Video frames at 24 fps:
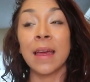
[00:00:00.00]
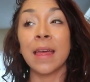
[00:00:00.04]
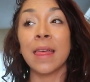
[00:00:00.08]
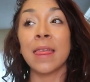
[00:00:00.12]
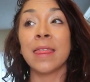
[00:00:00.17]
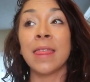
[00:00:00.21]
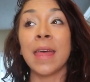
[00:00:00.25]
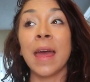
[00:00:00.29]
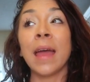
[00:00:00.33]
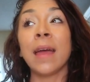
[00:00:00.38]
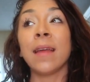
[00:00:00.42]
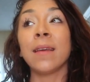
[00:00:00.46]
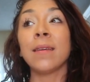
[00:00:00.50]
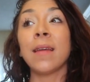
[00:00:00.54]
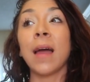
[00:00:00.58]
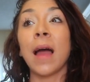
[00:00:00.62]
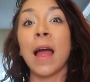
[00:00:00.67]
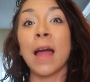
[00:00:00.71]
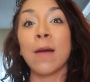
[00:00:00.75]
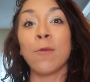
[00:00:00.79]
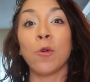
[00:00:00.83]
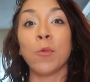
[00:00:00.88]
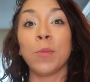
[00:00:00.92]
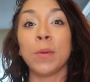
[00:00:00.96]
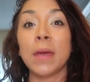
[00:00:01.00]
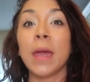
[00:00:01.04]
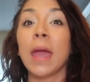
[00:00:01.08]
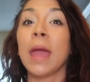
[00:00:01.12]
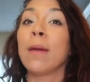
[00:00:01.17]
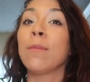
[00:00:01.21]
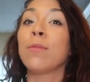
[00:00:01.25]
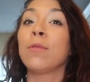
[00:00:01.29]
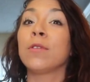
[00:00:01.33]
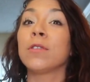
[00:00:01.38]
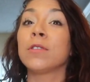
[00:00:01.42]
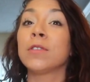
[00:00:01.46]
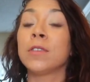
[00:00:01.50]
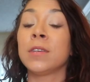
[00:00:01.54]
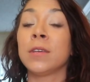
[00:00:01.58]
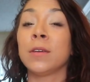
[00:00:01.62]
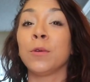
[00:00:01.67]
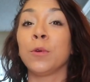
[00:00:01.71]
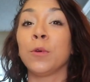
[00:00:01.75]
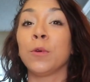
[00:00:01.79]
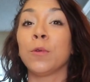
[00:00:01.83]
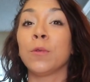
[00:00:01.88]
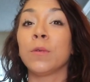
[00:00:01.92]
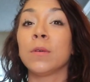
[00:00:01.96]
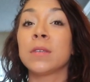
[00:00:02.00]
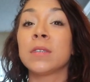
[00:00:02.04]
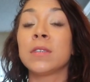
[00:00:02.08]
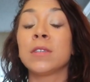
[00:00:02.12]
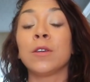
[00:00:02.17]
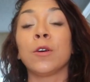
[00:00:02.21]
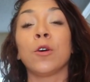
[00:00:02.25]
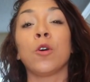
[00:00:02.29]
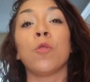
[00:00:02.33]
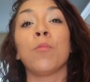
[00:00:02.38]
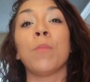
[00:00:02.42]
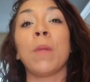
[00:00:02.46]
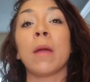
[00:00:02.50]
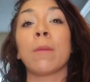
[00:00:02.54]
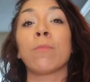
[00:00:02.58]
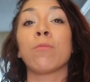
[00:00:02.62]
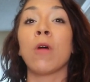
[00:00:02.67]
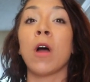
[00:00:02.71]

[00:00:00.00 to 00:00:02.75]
then I will be able to still make